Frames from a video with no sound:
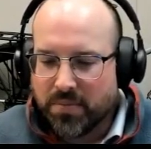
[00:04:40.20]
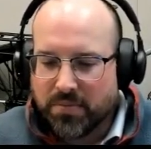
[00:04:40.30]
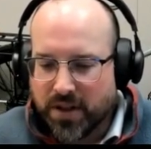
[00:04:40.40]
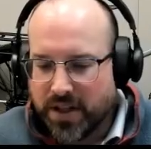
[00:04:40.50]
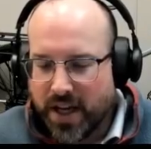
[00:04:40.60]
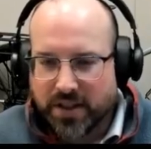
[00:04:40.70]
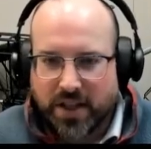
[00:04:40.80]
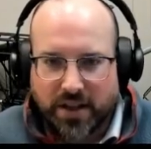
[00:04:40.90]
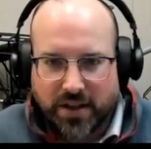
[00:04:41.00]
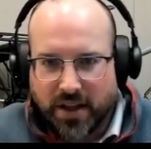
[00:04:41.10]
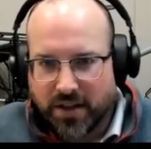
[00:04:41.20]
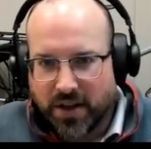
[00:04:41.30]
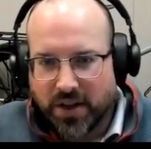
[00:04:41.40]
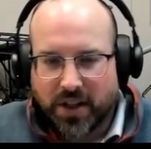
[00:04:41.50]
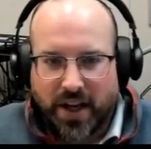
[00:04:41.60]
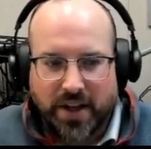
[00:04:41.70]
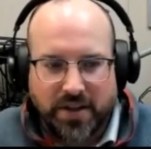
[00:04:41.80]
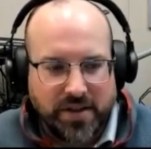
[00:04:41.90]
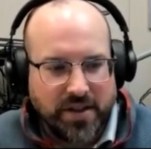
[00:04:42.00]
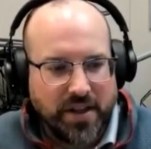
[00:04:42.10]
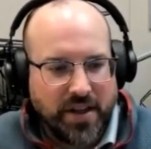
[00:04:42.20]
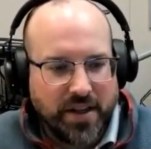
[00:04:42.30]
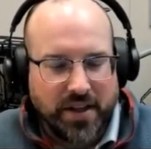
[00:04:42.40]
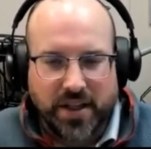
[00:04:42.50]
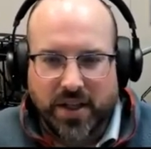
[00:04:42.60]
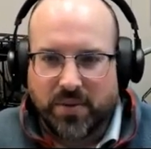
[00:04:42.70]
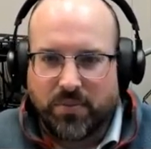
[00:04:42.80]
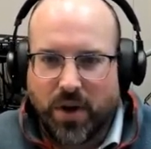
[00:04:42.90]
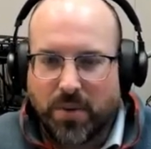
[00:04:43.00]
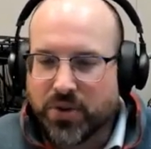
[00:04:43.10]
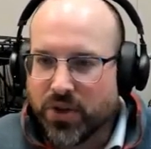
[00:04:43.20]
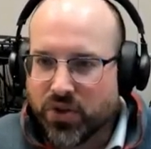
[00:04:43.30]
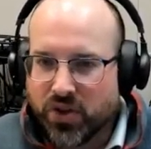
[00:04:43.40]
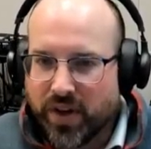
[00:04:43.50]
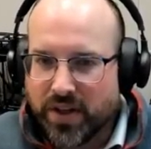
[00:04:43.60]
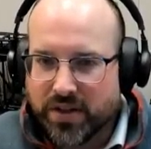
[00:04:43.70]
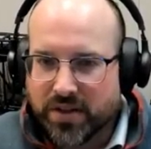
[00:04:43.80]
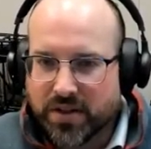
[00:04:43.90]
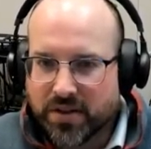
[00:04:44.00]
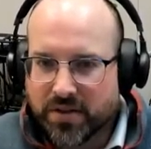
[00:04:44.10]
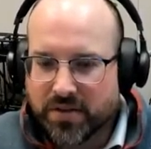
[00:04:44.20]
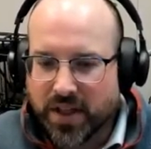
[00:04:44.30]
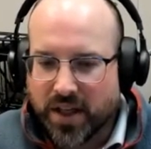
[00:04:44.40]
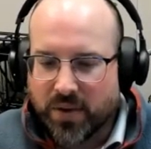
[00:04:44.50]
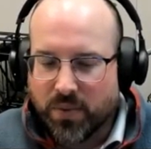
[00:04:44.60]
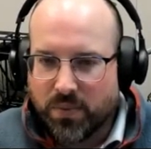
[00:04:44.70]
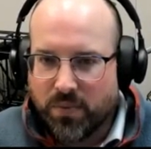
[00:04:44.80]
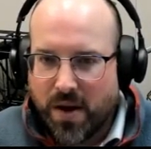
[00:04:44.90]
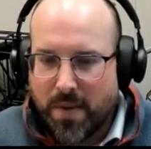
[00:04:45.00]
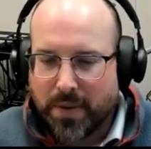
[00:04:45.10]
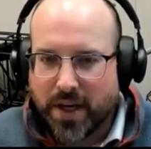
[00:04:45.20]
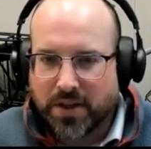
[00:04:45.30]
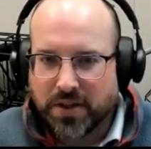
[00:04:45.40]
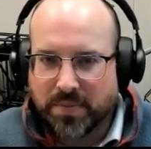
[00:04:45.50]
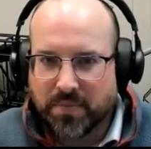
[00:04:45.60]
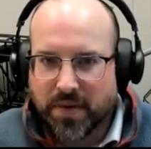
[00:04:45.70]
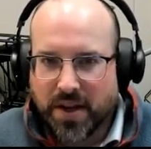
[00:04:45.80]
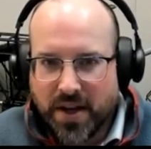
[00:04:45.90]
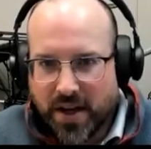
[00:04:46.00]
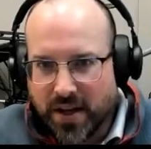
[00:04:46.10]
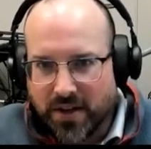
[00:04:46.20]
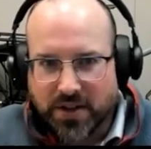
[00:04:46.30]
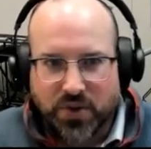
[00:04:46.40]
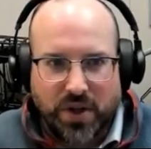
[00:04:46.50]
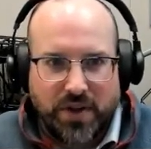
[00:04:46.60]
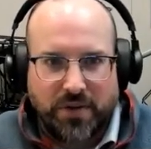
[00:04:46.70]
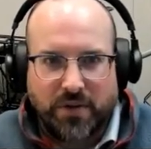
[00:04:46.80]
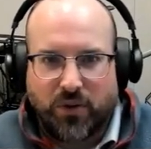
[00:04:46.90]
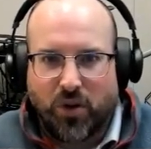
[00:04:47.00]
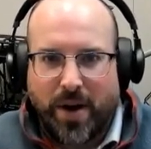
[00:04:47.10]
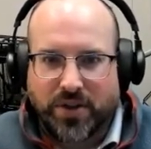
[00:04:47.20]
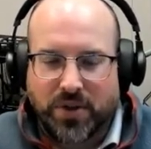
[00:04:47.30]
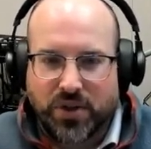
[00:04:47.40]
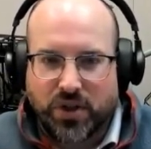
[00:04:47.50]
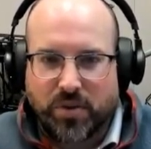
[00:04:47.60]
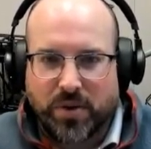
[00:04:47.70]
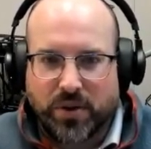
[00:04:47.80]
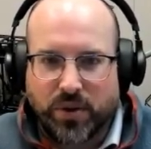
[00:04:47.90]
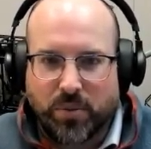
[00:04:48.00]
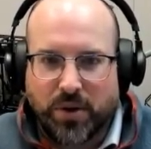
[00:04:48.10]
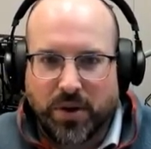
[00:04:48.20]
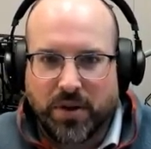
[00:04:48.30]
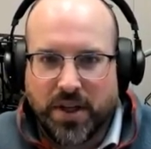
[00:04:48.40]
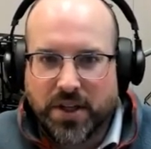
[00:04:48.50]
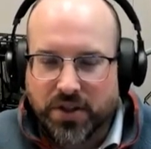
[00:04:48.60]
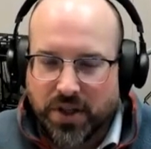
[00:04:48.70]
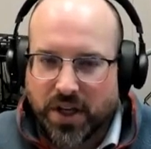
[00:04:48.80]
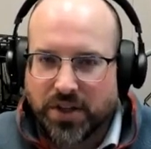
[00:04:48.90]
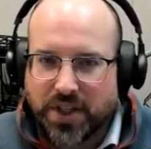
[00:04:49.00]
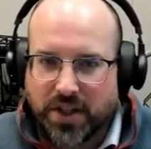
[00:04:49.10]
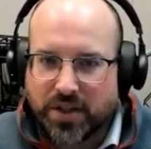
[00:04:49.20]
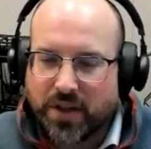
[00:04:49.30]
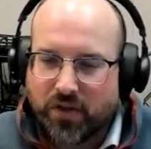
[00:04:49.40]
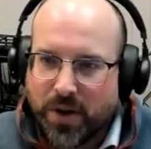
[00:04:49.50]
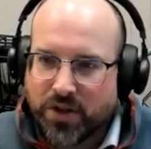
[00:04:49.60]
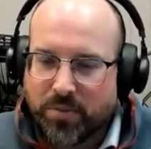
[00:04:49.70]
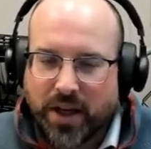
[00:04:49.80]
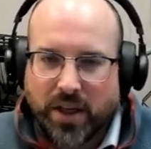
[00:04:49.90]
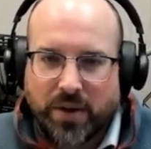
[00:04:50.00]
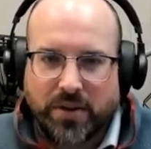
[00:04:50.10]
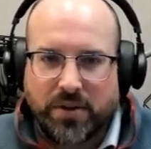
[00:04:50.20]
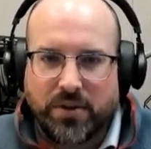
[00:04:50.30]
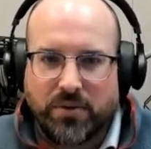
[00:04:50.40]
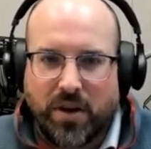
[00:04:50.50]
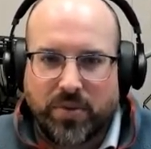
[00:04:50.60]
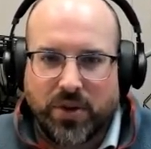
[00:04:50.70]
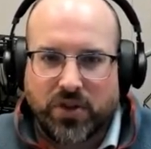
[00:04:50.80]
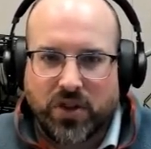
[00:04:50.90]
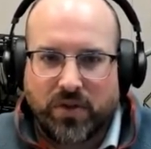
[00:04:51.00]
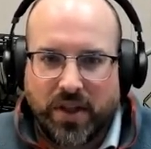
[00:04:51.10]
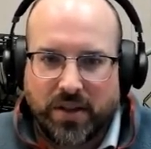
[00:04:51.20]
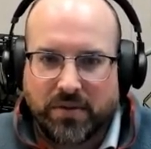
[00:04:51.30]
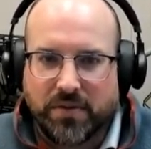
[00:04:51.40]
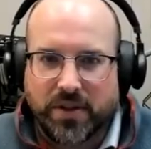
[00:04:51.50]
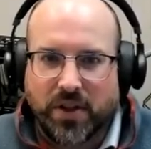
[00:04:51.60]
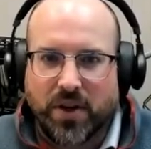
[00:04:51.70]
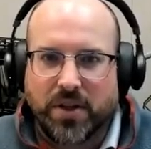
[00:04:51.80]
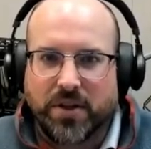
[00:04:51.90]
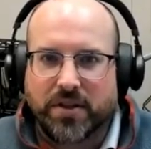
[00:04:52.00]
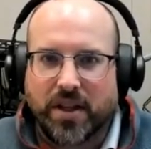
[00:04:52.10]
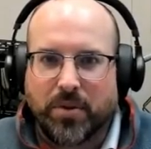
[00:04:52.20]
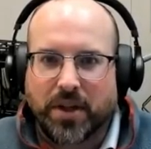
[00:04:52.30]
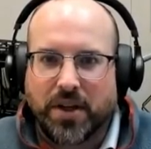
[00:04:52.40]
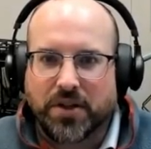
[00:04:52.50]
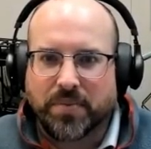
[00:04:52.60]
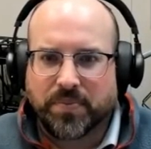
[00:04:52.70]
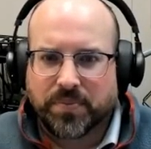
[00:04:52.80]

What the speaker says: data set that underlies the Web Soil Surveys web application. This is sort of a different format, so it shows up in Google Pro. So you can also get this information by going to Web Soil Survey and going to this same location.